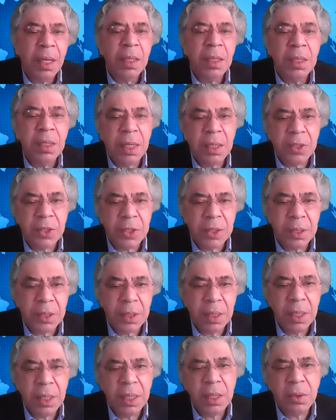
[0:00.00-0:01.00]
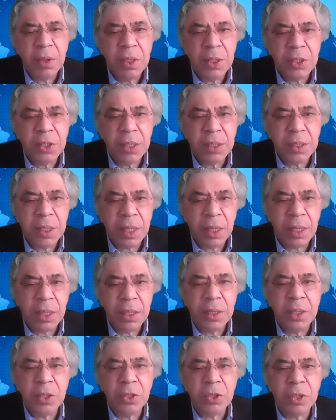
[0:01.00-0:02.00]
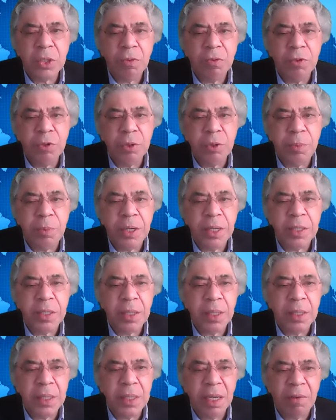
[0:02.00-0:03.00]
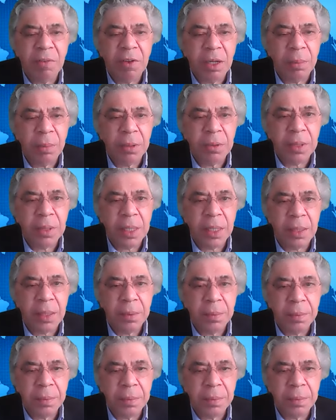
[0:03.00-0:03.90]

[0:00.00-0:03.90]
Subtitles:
thus increasing their digital footprint in the available data.